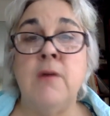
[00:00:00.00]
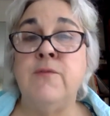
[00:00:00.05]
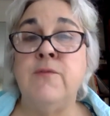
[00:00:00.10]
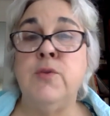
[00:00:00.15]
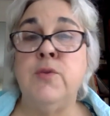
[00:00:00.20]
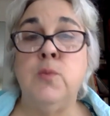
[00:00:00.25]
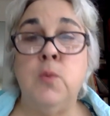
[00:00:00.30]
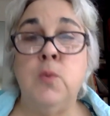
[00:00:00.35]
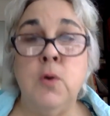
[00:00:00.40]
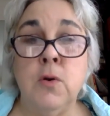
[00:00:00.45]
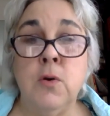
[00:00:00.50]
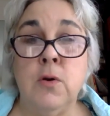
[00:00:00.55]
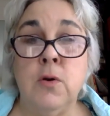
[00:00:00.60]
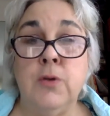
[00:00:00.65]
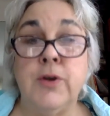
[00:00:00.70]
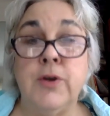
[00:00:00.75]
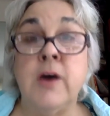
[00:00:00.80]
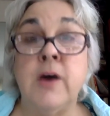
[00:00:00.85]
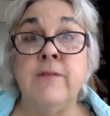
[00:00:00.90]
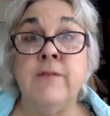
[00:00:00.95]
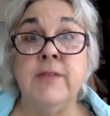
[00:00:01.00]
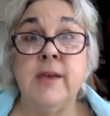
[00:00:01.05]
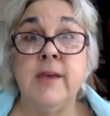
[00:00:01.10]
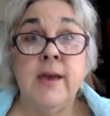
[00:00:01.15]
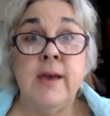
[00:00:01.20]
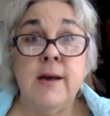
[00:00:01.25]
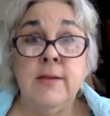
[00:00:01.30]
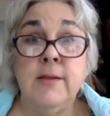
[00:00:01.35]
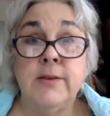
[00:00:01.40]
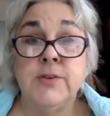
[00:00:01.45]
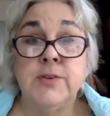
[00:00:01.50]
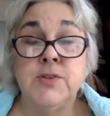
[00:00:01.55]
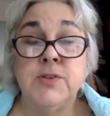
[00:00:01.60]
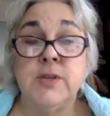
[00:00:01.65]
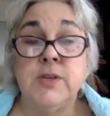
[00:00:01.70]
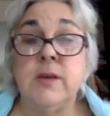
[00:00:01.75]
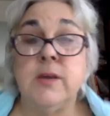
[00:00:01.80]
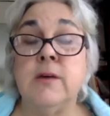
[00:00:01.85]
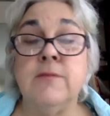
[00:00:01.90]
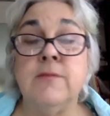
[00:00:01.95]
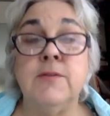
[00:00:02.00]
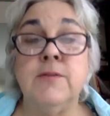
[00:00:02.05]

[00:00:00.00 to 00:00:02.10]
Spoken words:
the world, the galaxy,